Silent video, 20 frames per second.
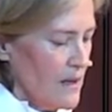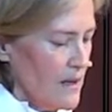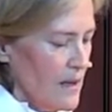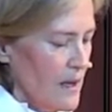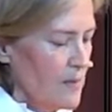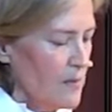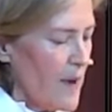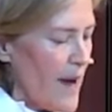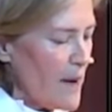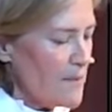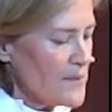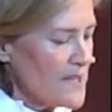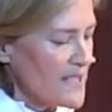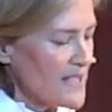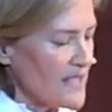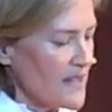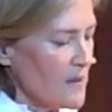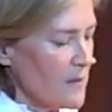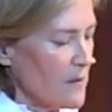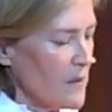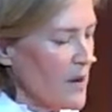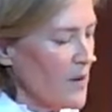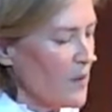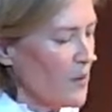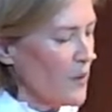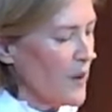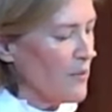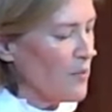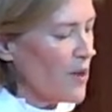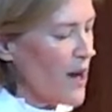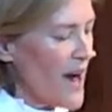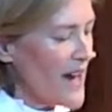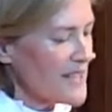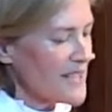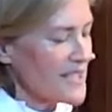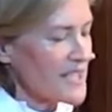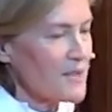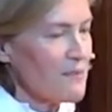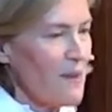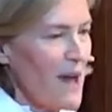In baptism, we
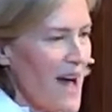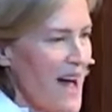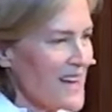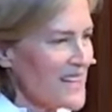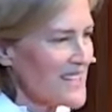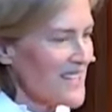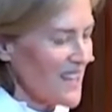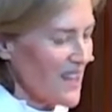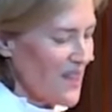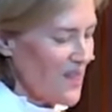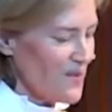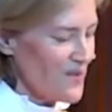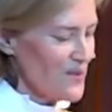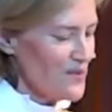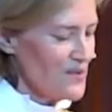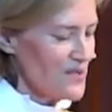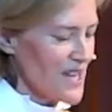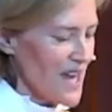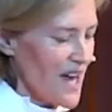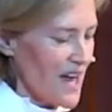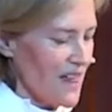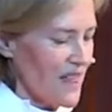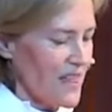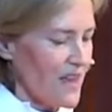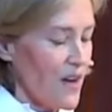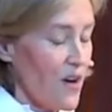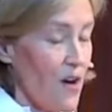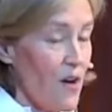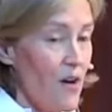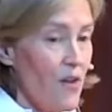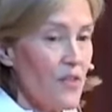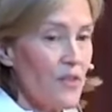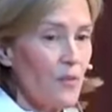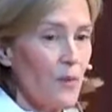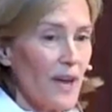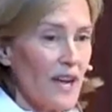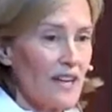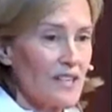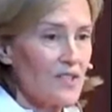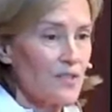practice passing through death all the
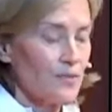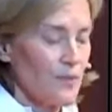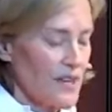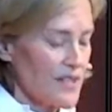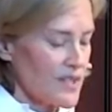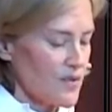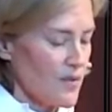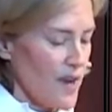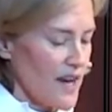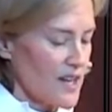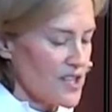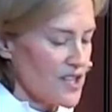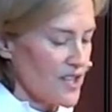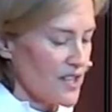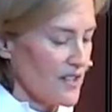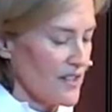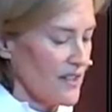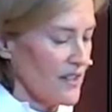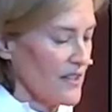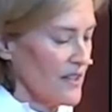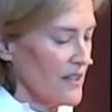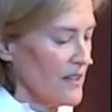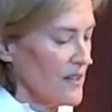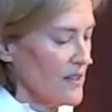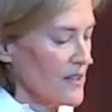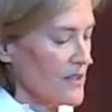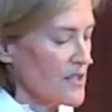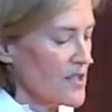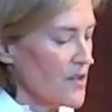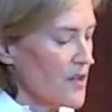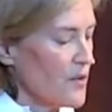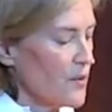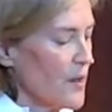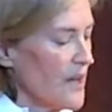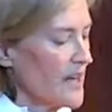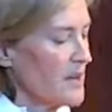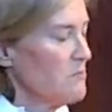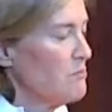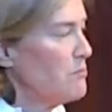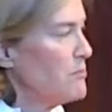way to resurrection so that
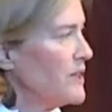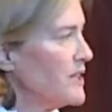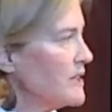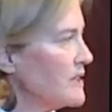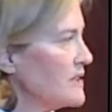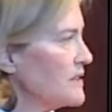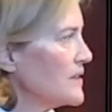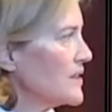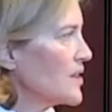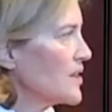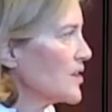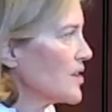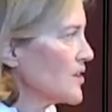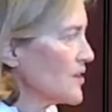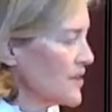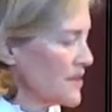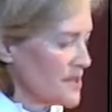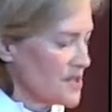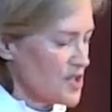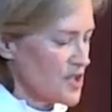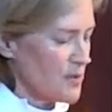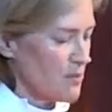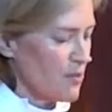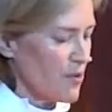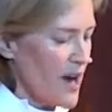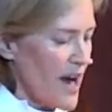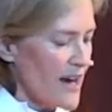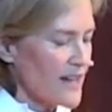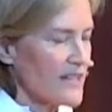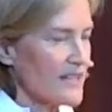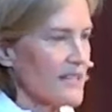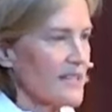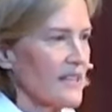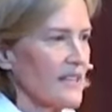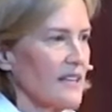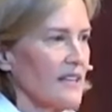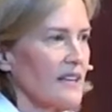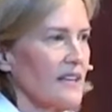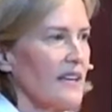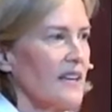we can build the courage to practice
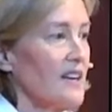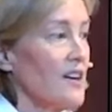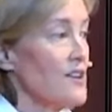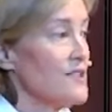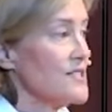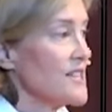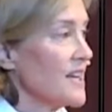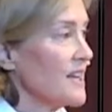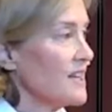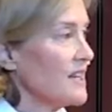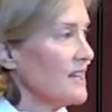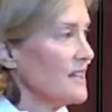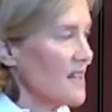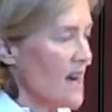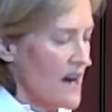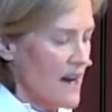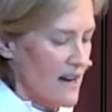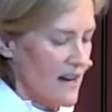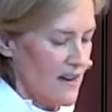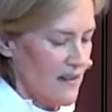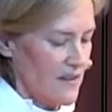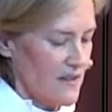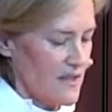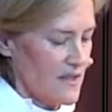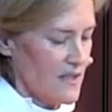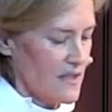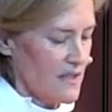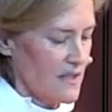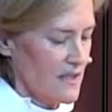it in our daily lives.